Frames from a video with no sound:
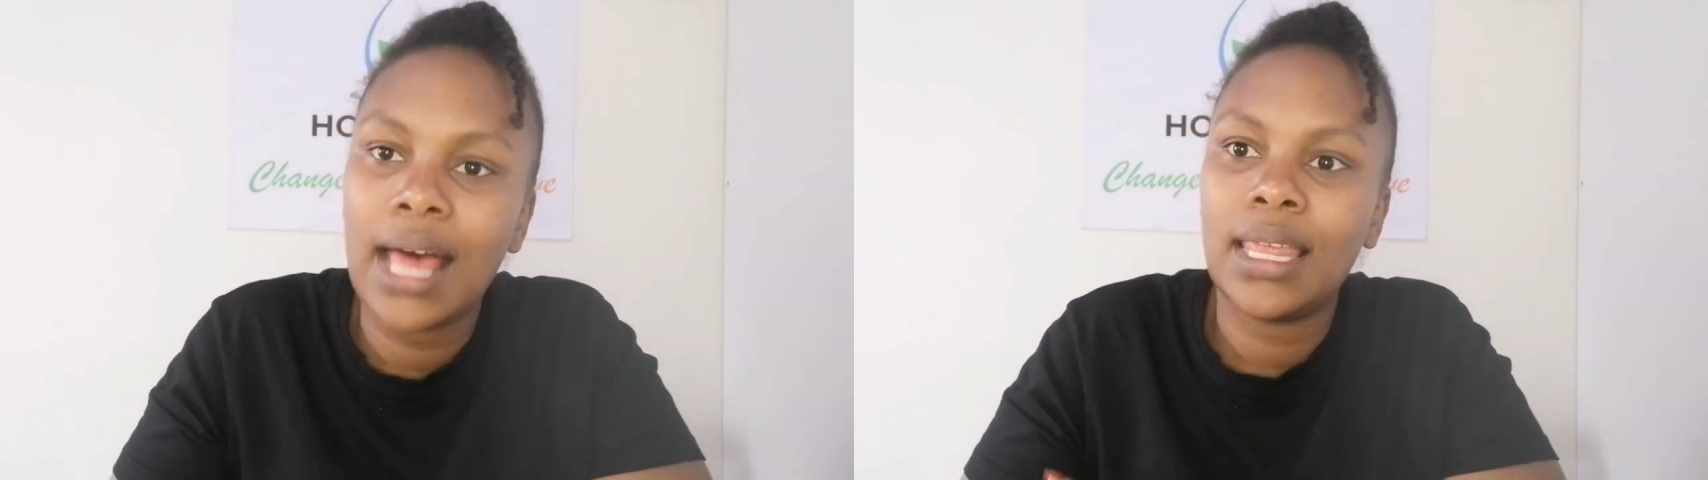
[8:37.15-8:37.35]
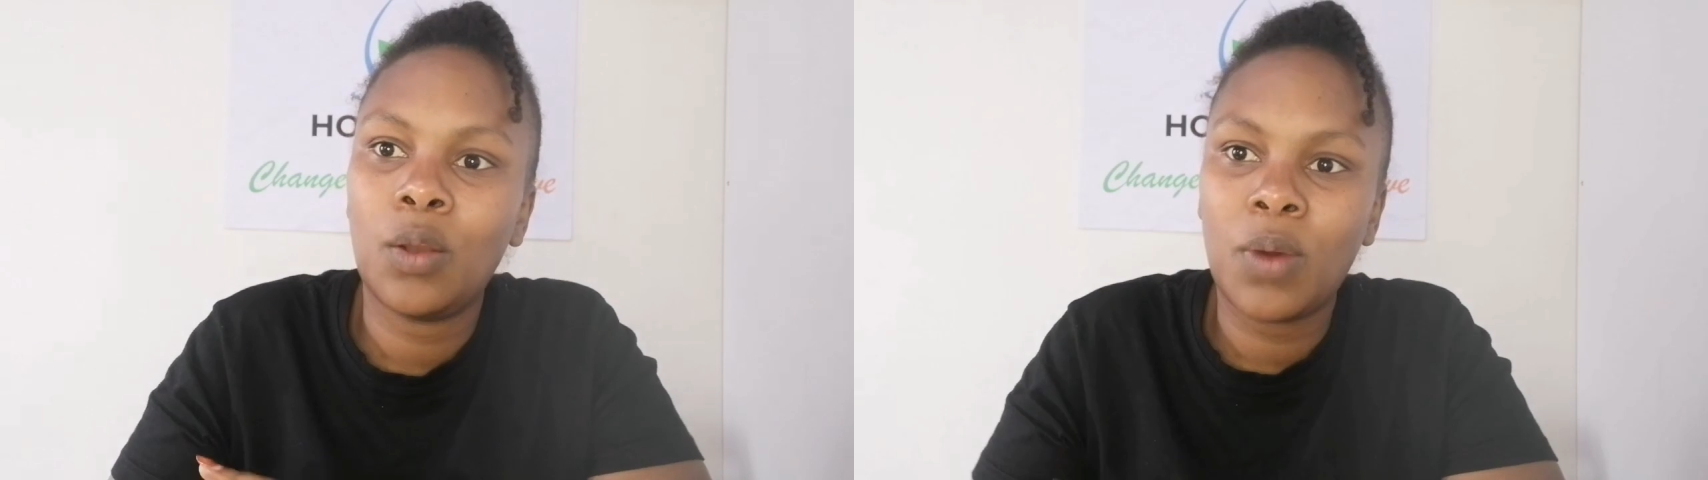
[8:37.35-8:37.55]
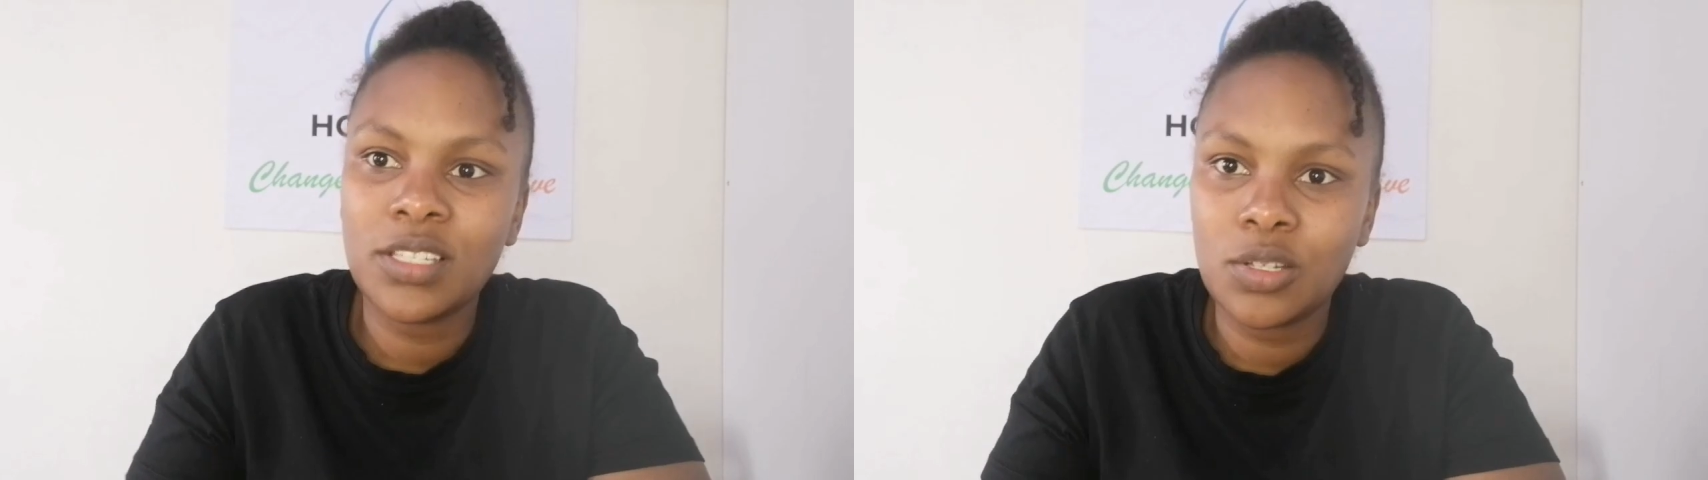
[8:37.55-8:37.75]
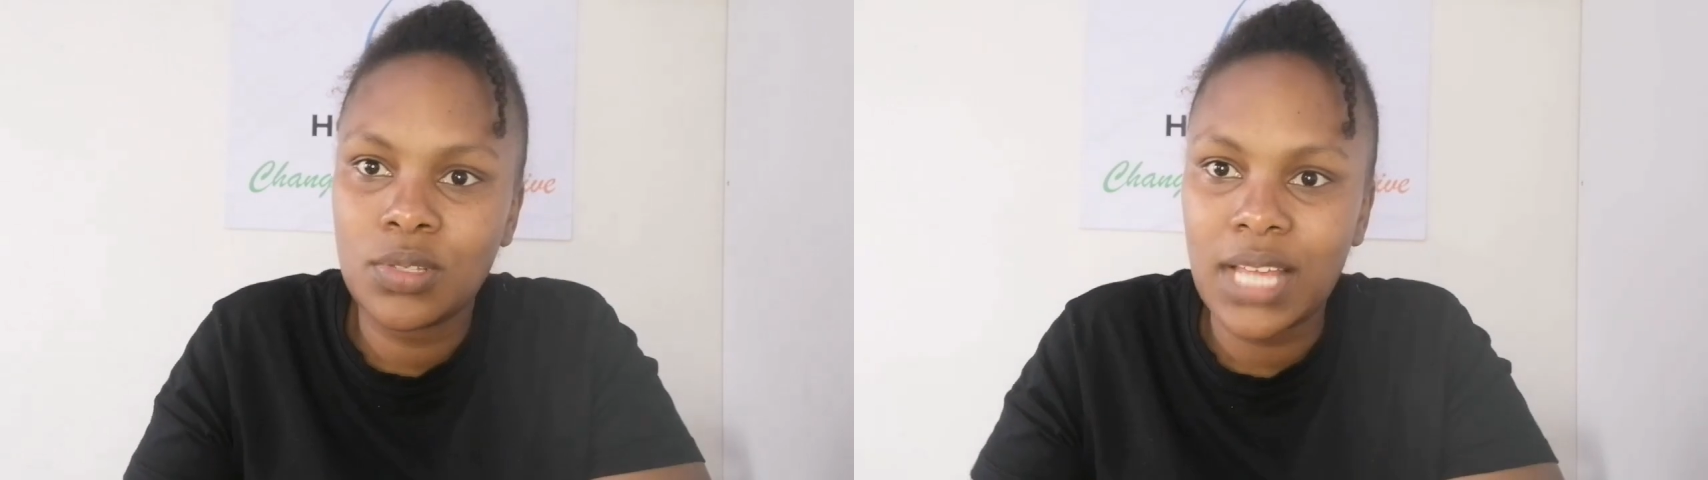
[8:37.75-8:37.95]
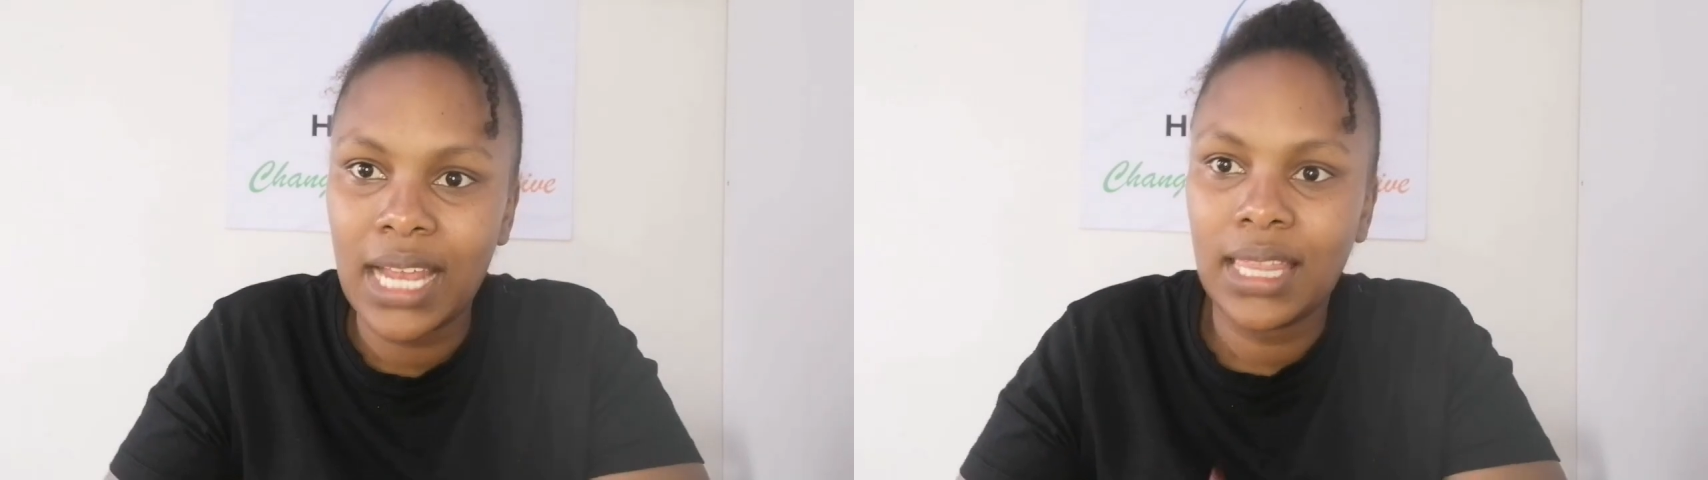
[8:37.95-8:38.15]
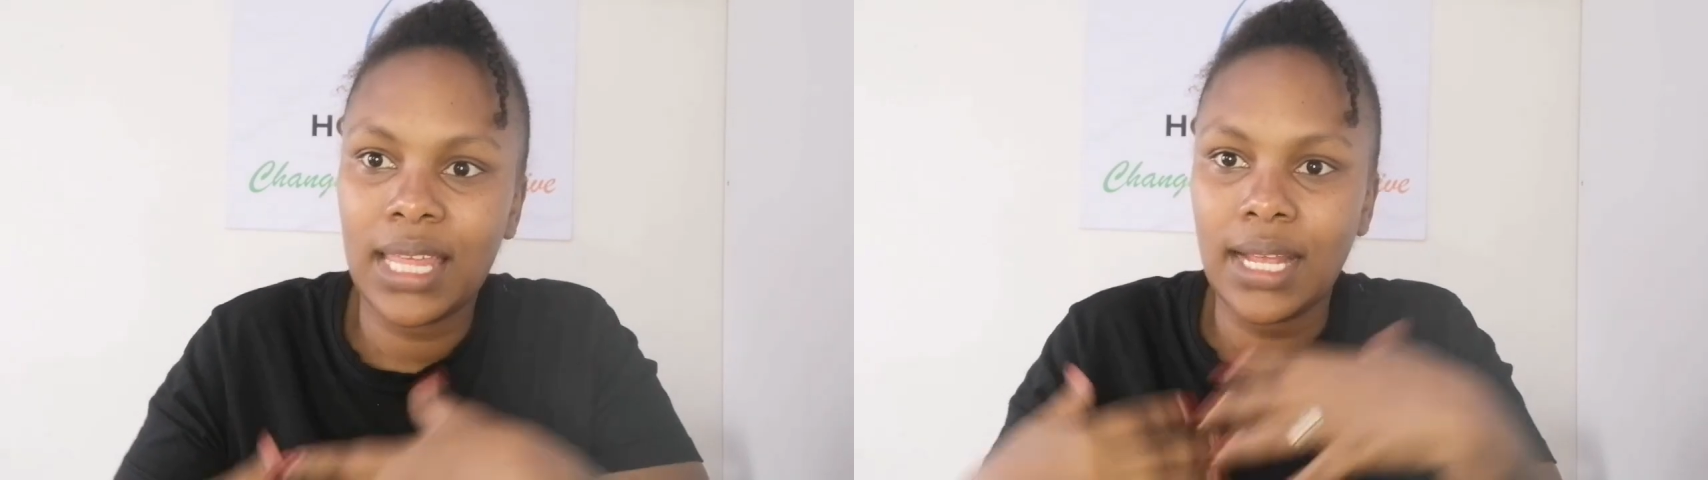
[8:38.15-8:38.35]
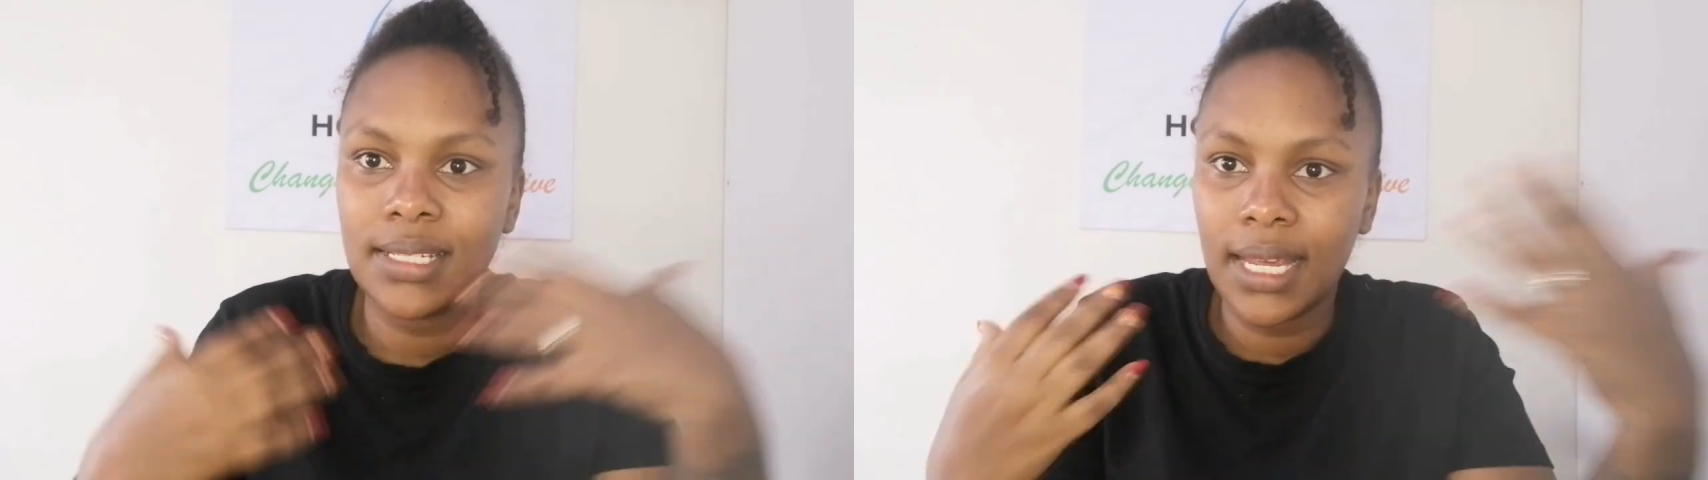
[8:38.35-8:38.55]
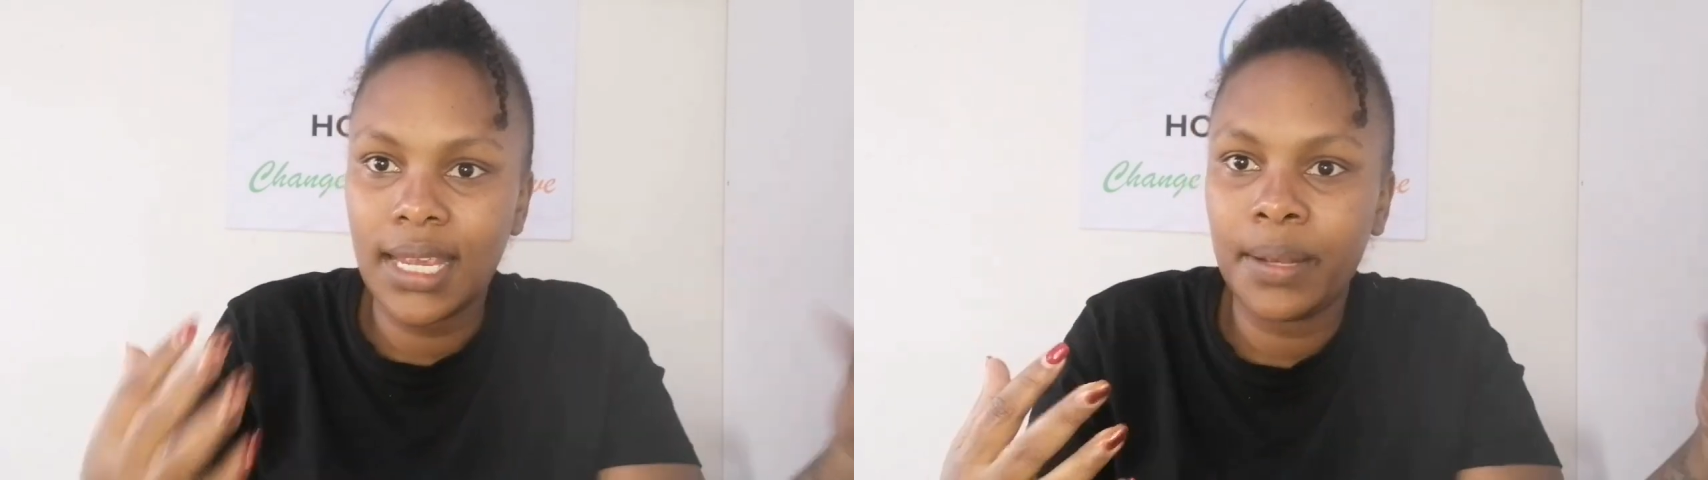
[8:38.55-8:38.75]
and then once you sign,
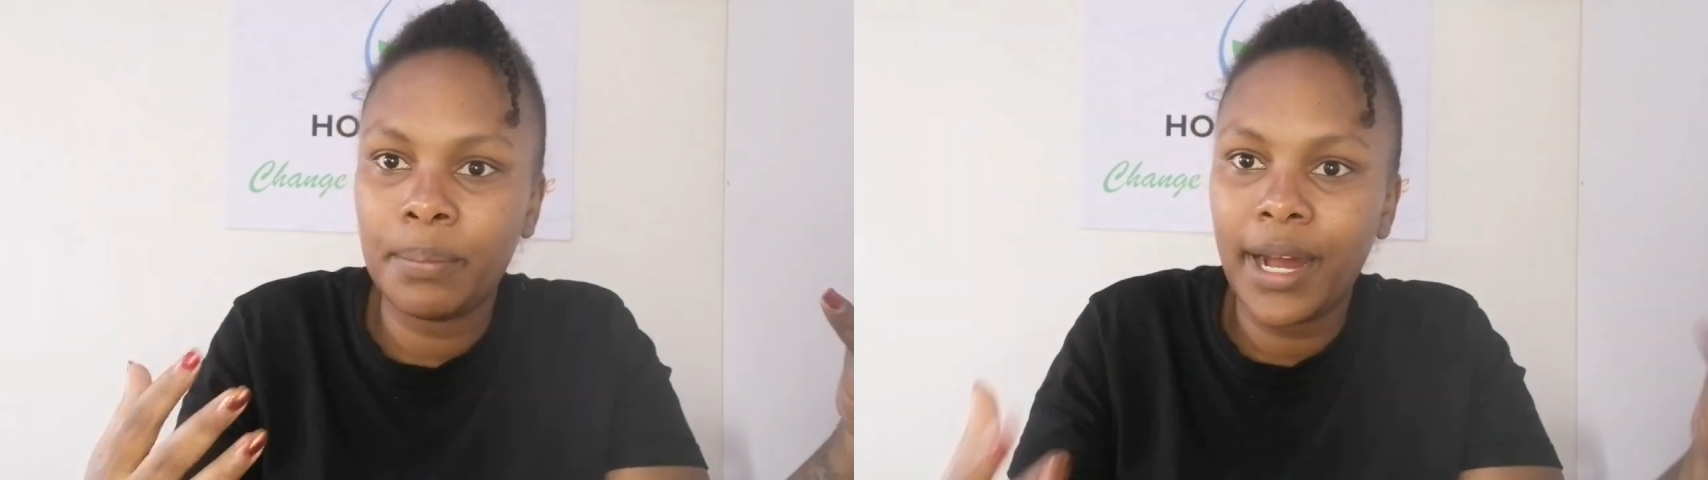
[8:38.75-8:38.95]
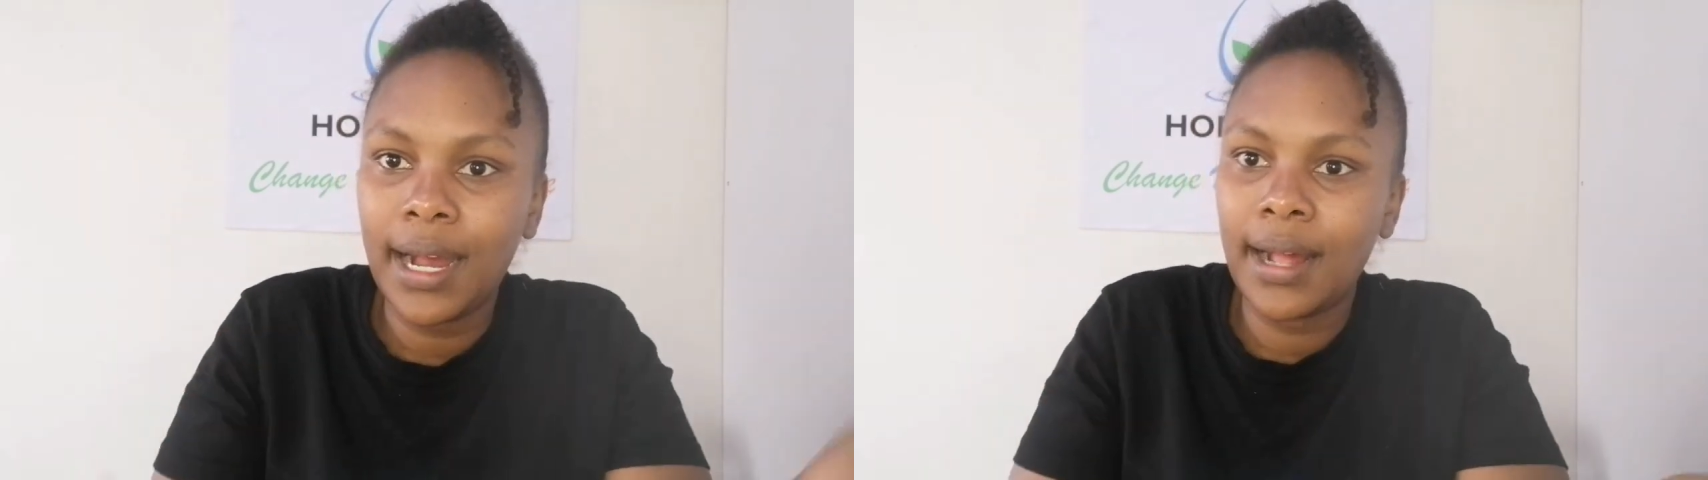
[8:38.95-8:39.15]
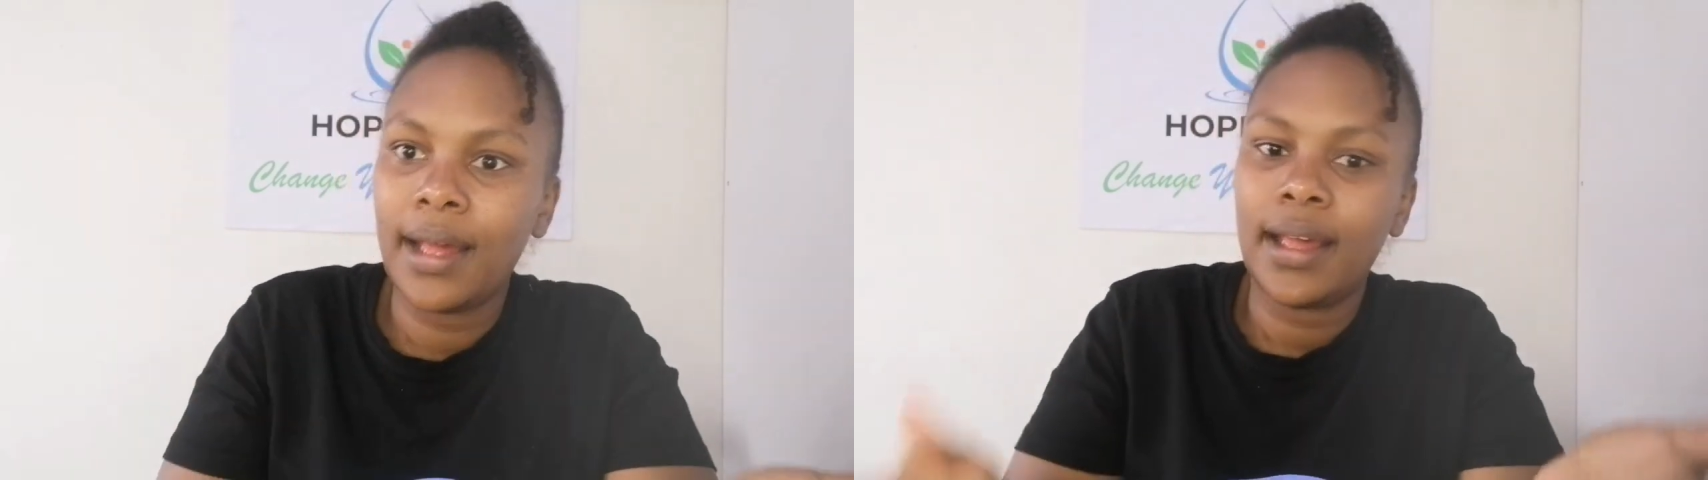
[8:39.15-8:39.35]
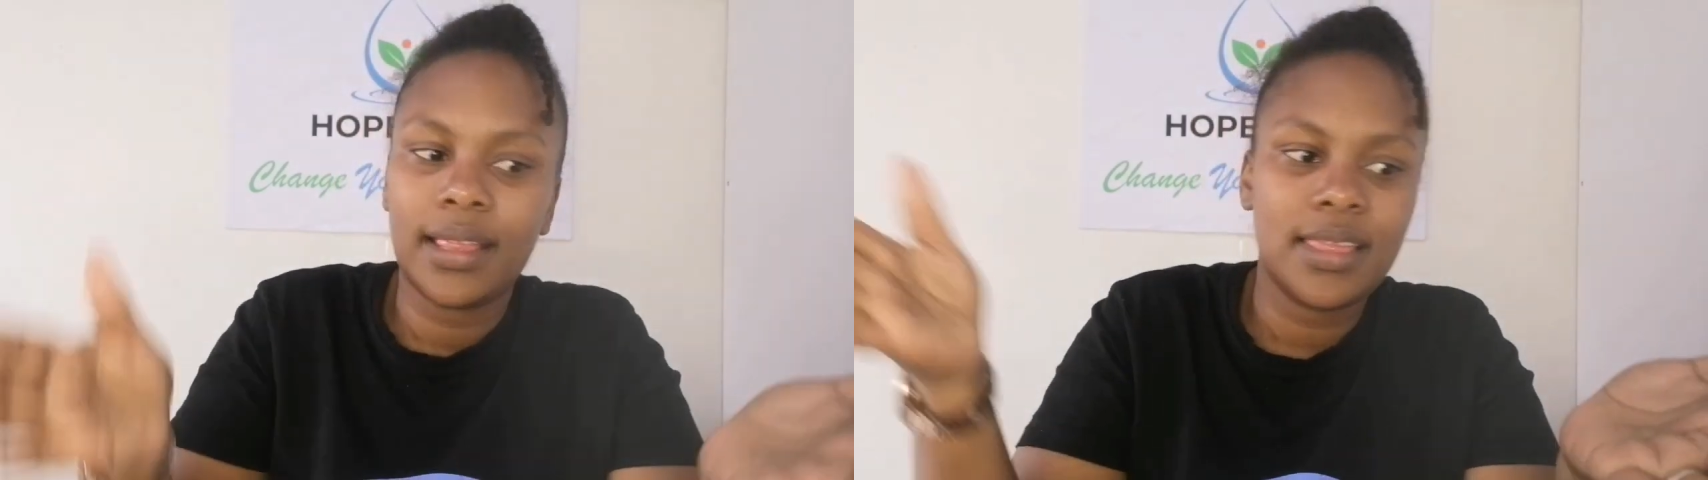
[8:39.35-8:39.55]
they take it back,